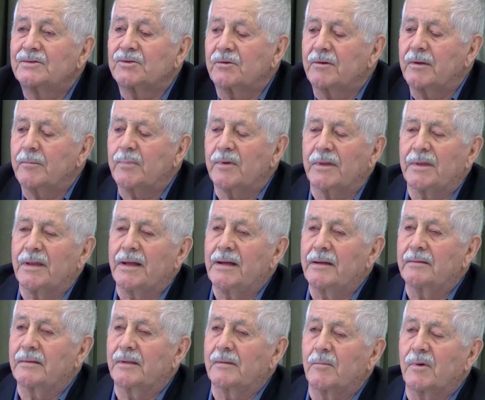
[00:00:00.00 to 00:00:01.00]
So he put
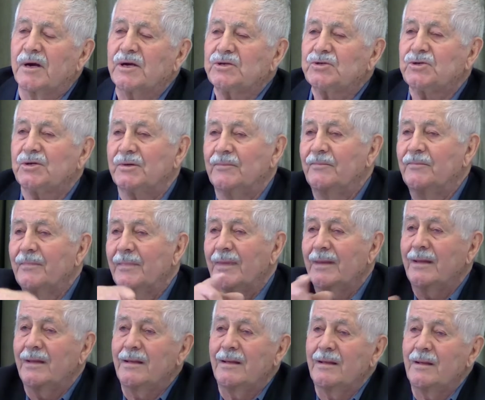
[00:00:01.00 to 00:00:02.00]
down the brush and
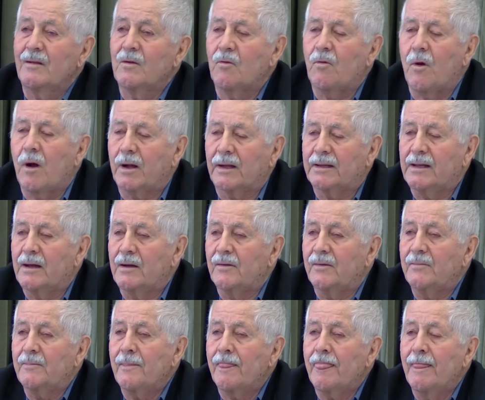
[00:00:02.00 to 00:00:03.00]
walked
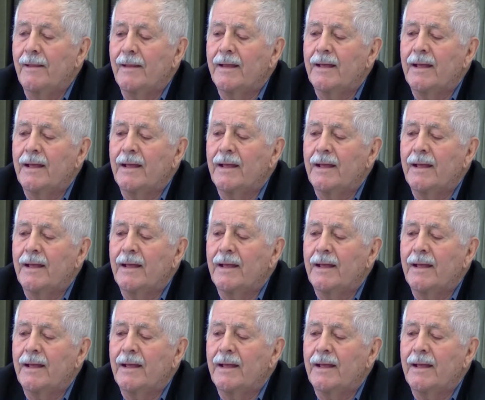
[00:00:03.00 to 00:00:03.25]
down.